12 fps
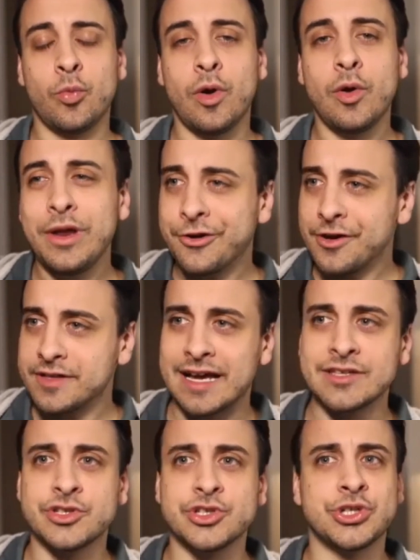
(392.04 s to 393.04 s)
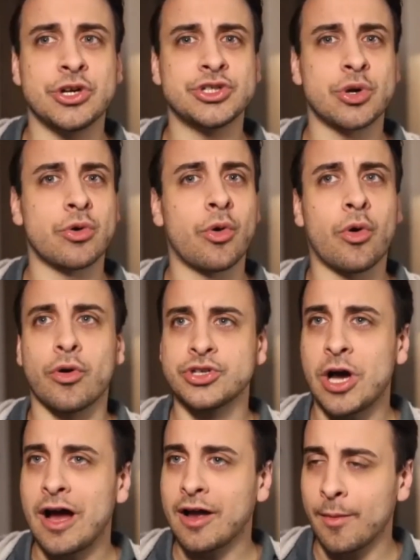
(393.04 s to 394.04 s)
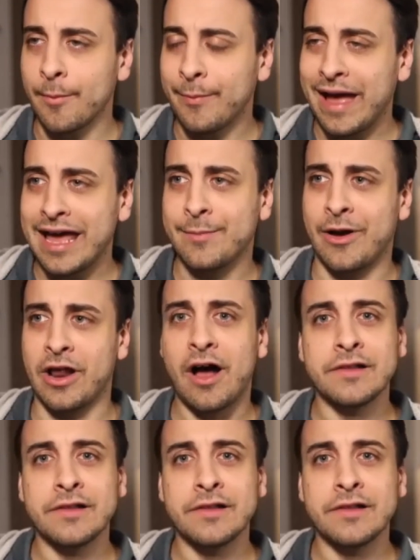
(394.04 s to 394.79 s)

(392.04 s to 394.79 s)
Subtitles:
When we criticize the church or talk bad about it,